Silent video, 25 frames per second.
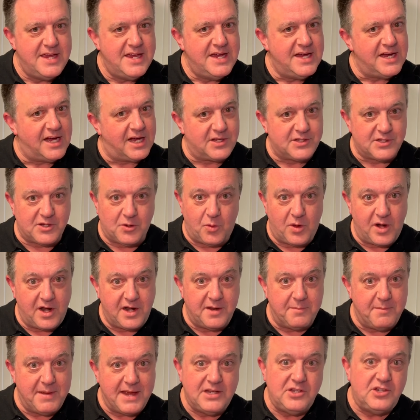Also wanted
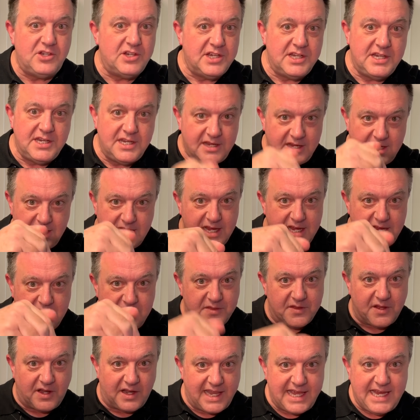to mention
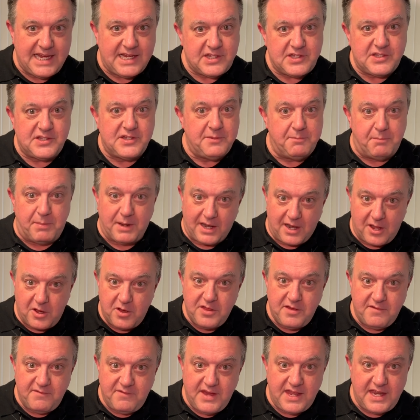the links below
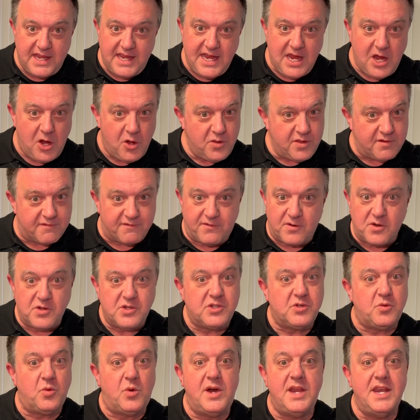the video. The
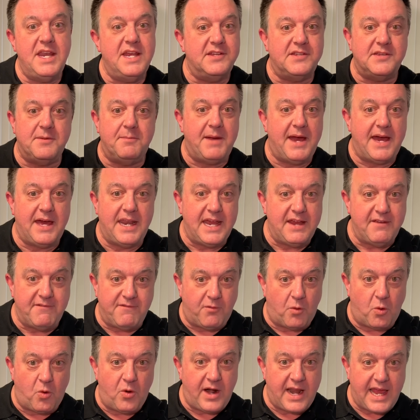first one is about a
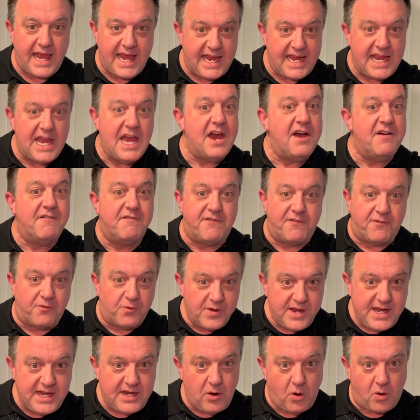4-day
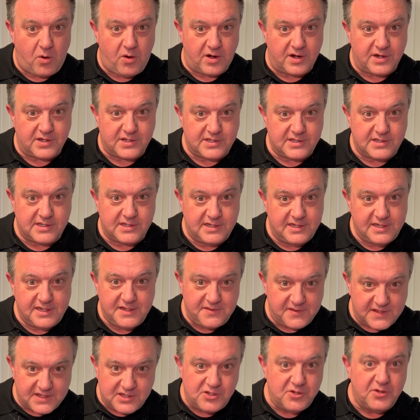free course
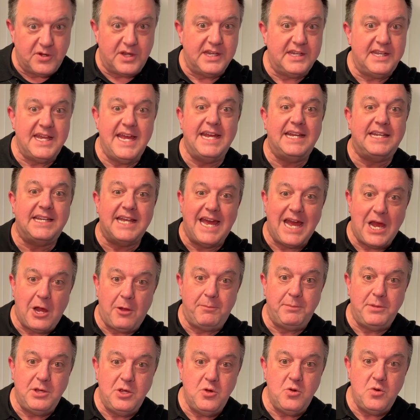that you can take to
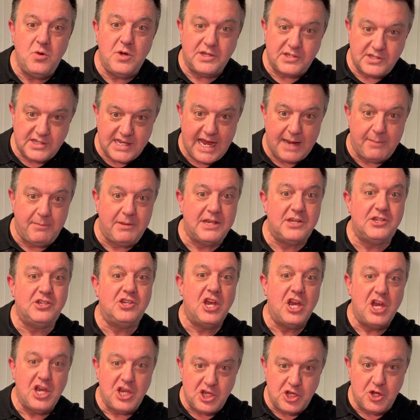help you establish
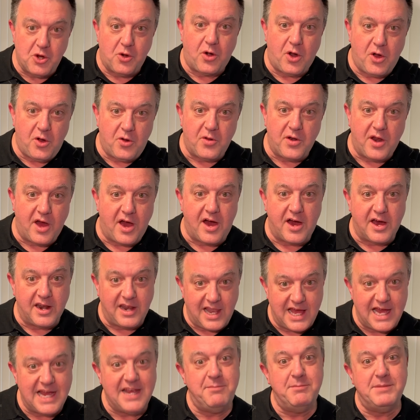your own
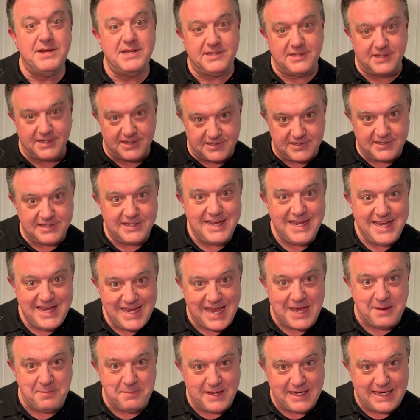online business
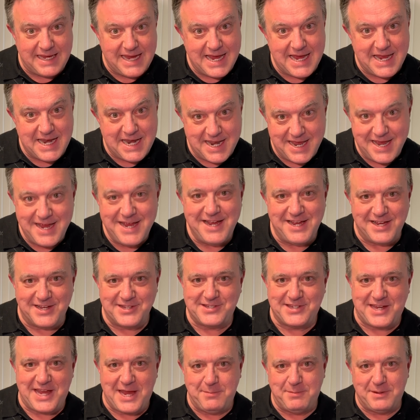and begin
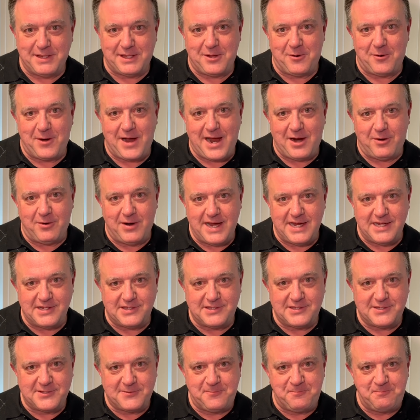escaping the rat
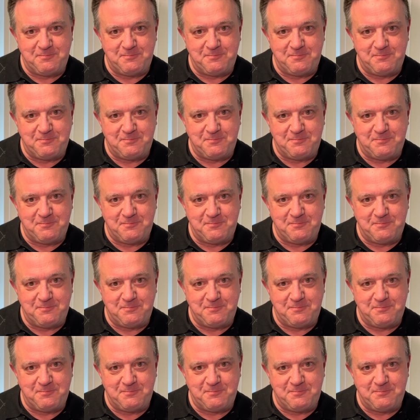race.